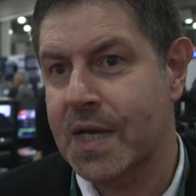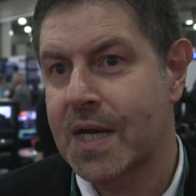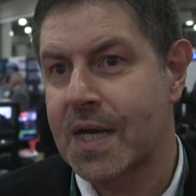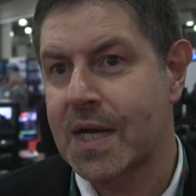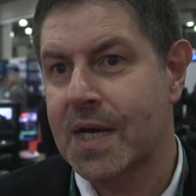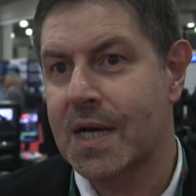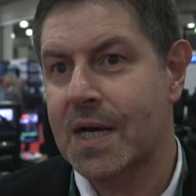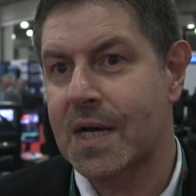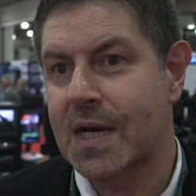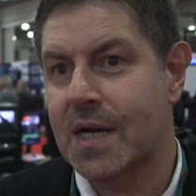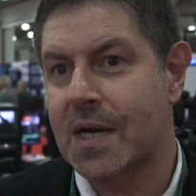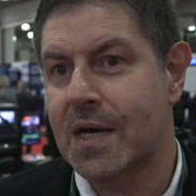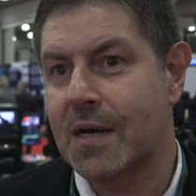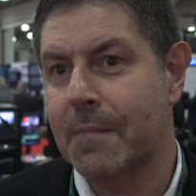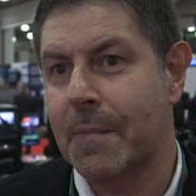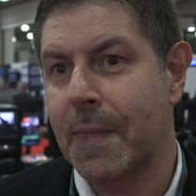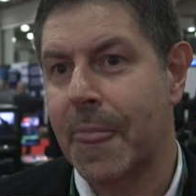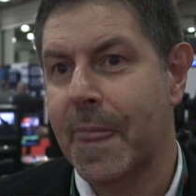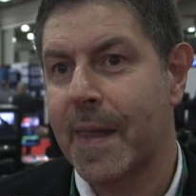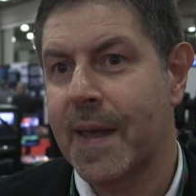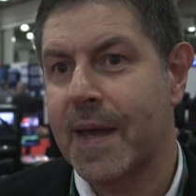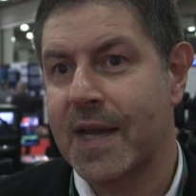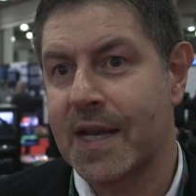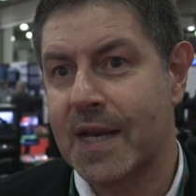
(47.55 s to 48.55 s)

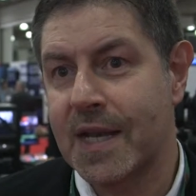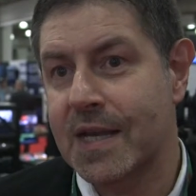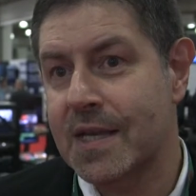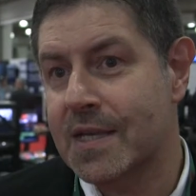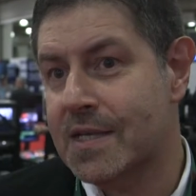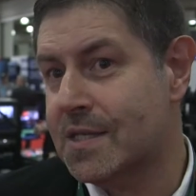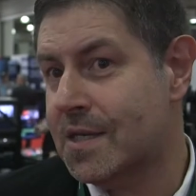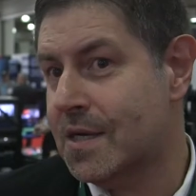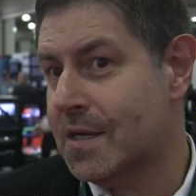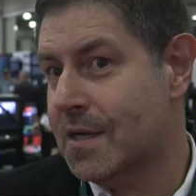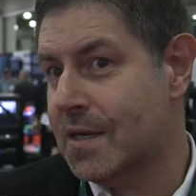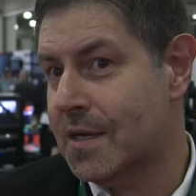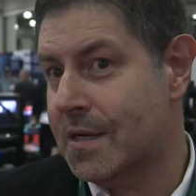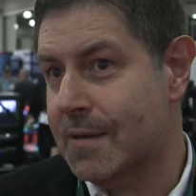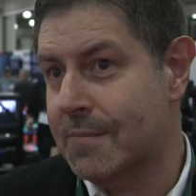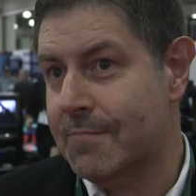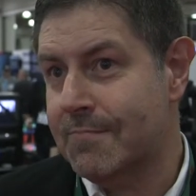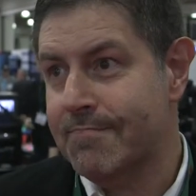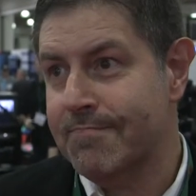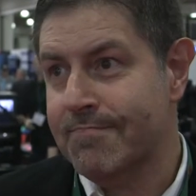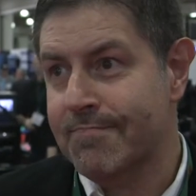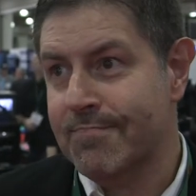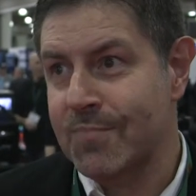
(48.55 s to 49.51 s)
It is a